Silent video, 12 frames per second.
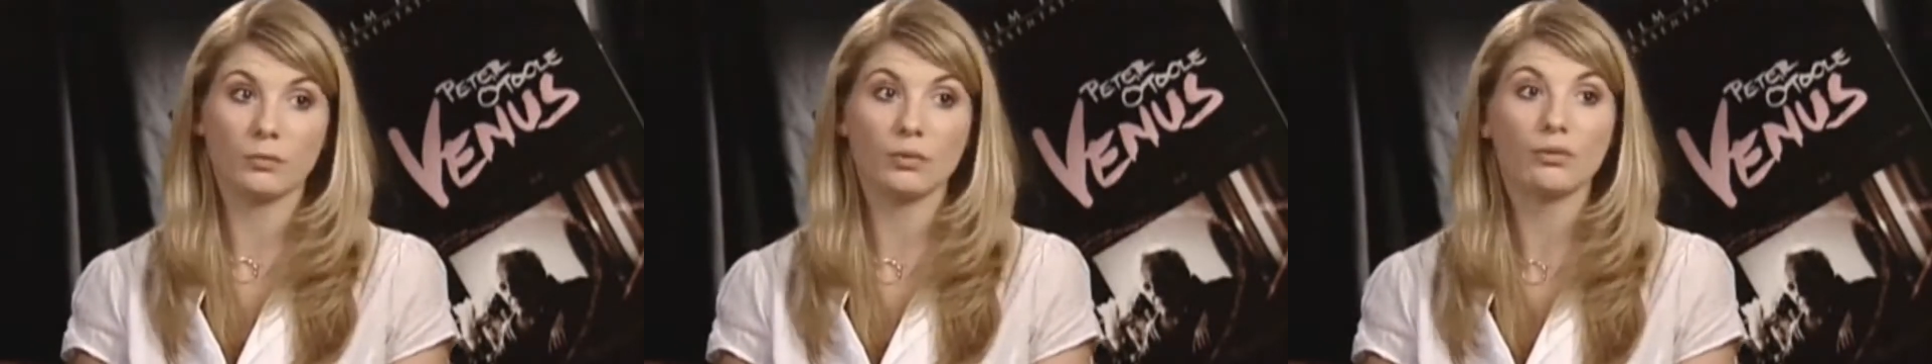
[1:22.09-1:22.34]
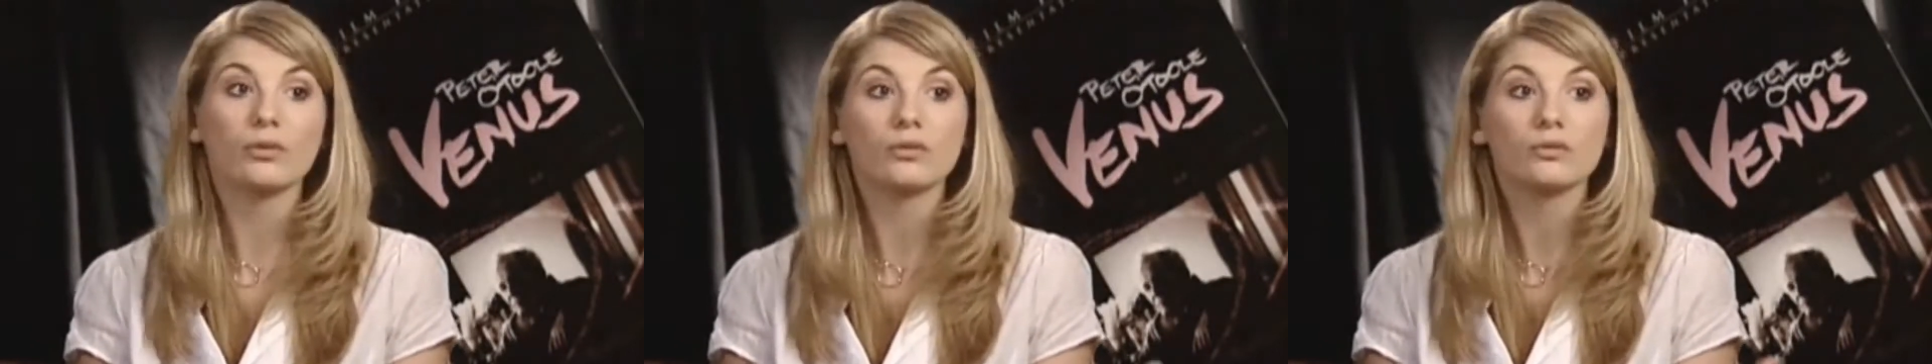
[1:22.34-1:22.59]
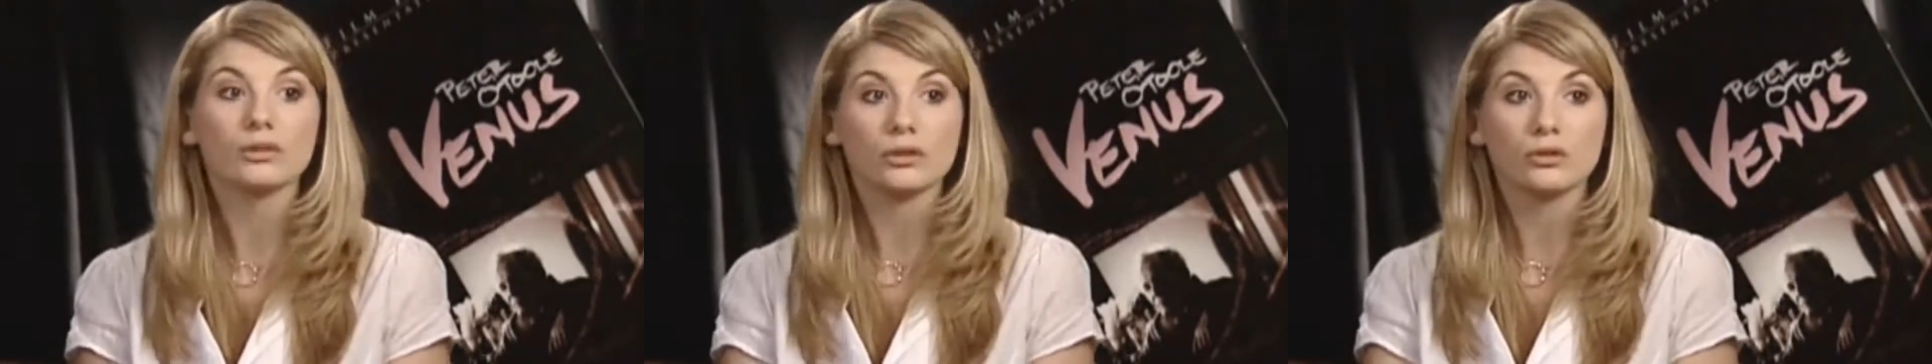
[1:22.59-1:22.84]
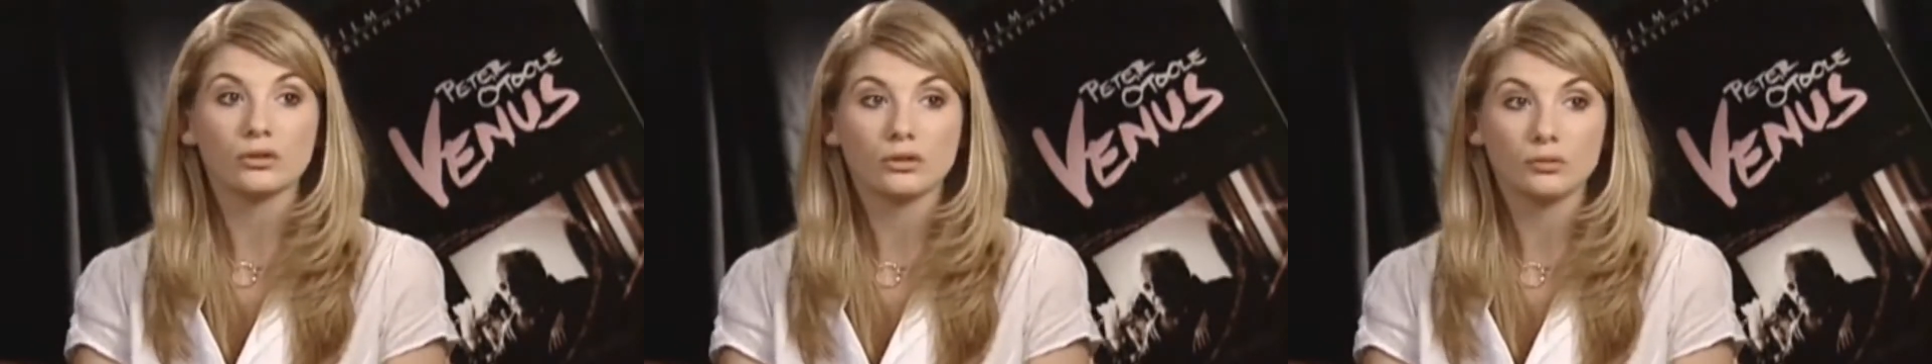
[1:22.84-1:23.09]
proves a
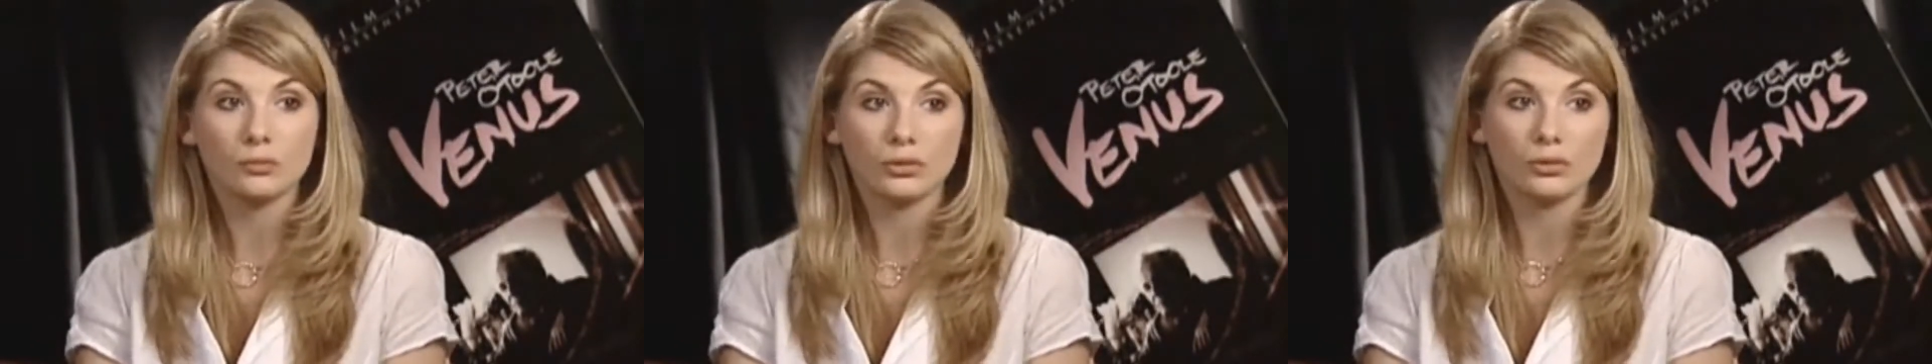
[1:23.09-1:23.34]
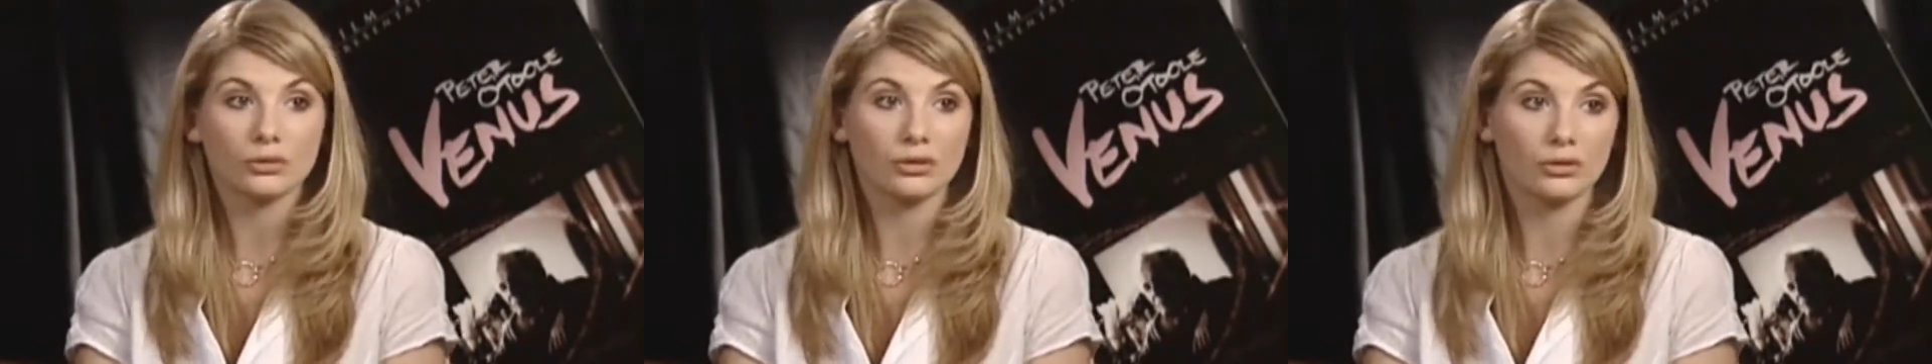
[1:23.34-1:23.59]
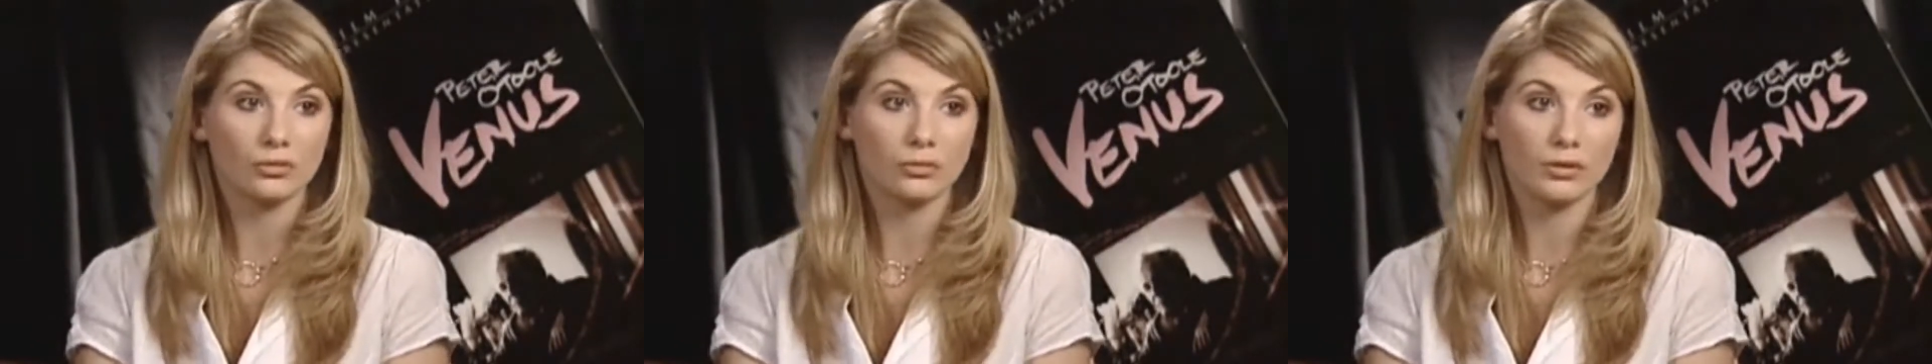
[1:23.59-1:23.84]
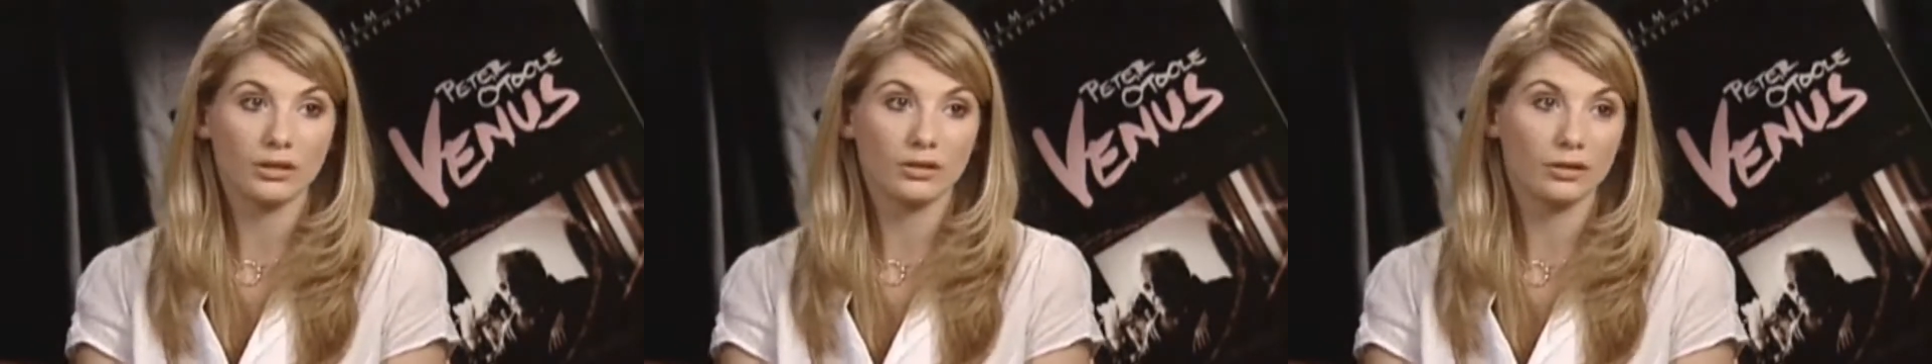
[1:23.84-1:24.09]
good production
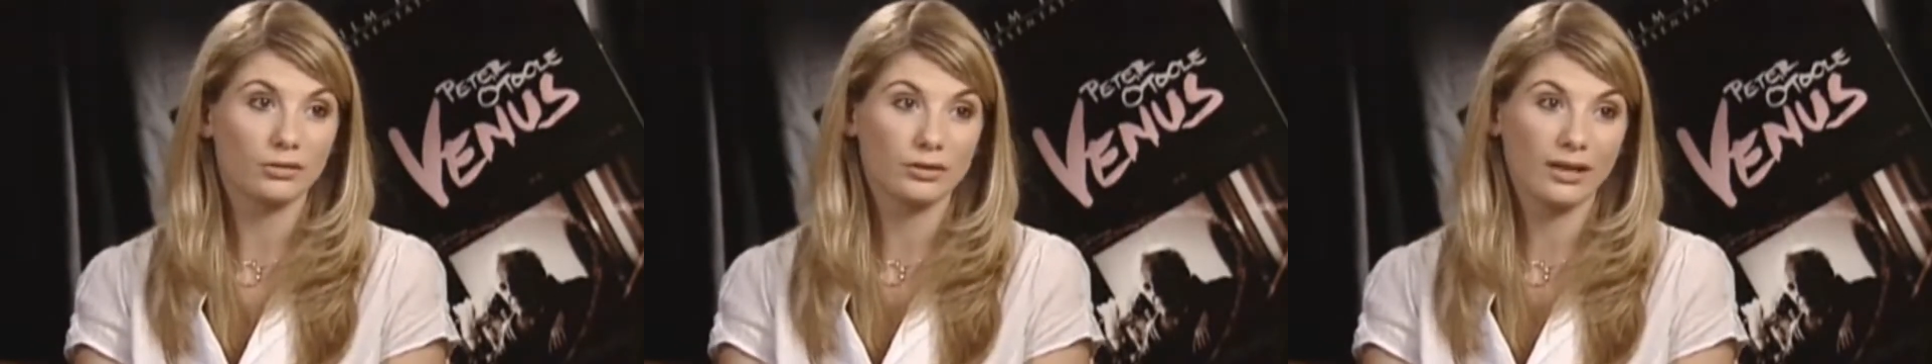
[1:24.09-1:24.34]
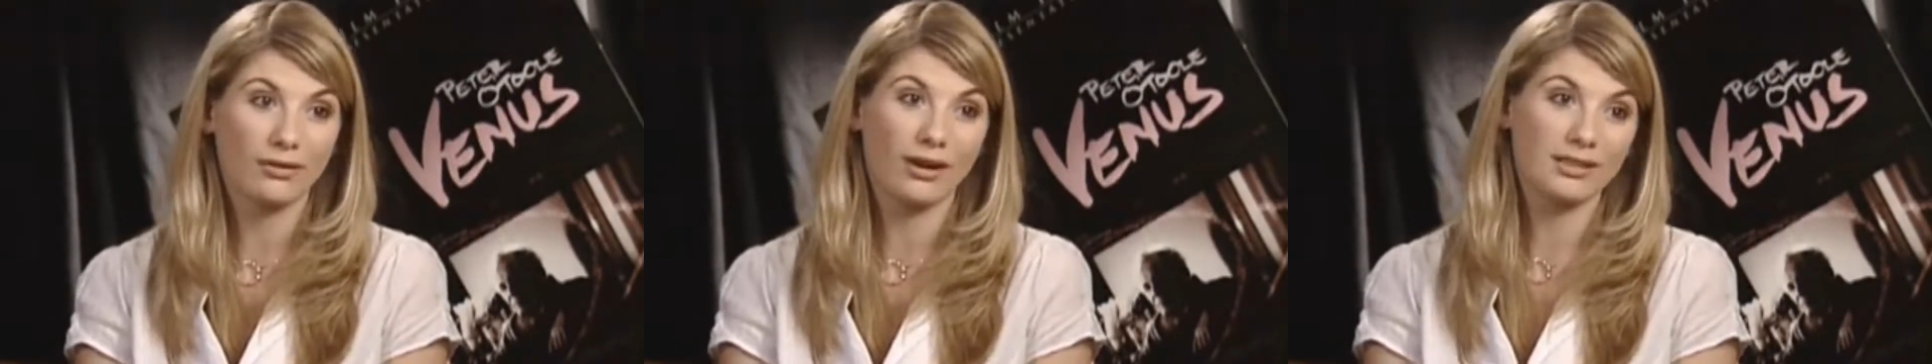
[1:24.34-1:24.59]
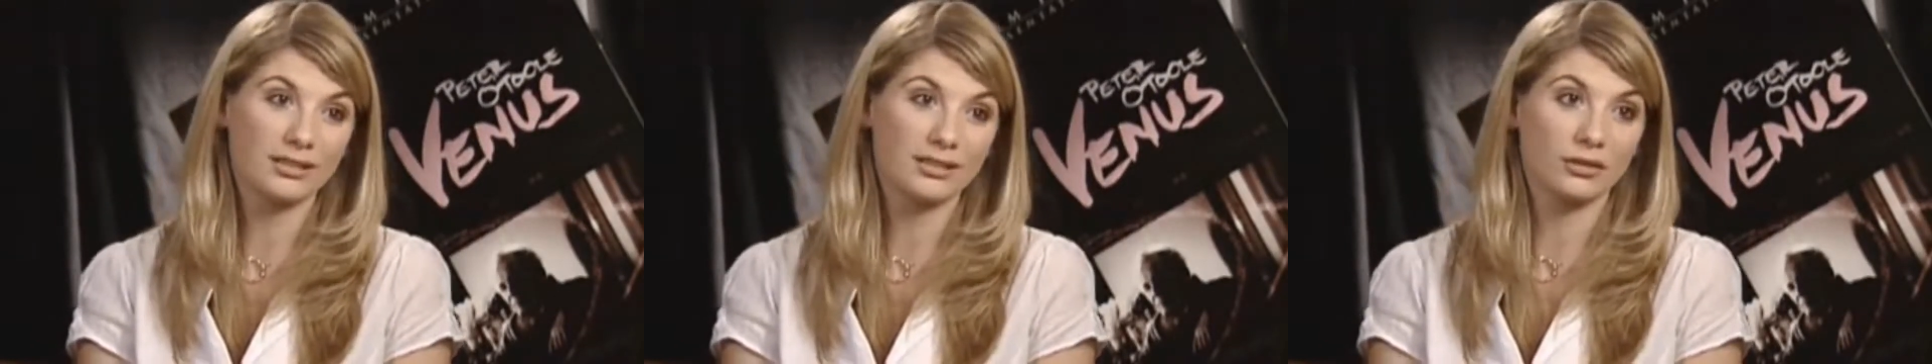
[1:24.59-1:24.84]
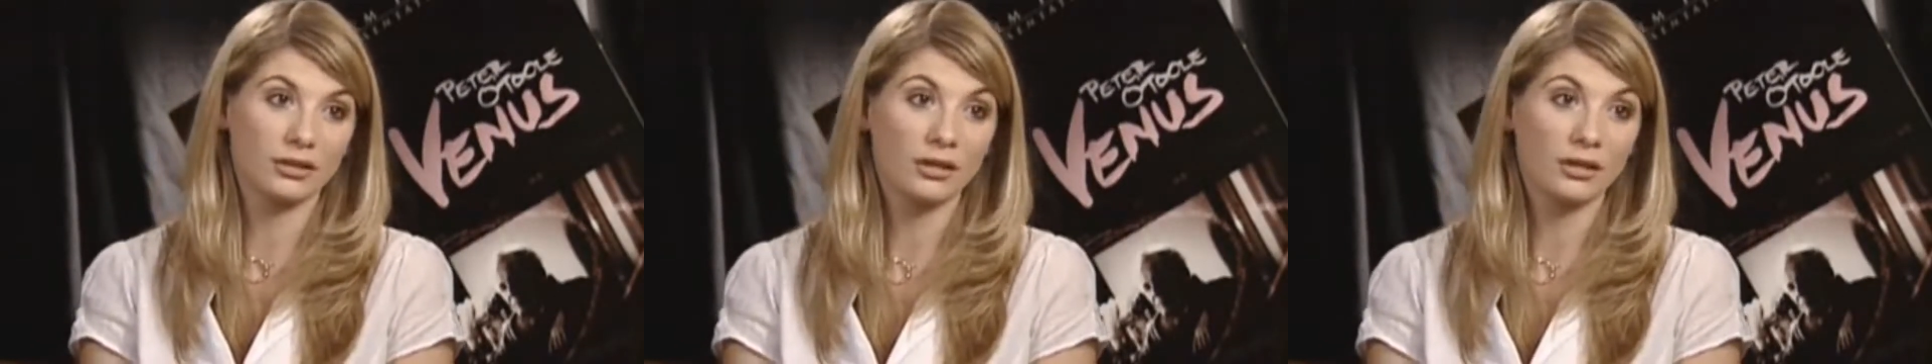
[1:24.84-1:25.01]
company and a good director.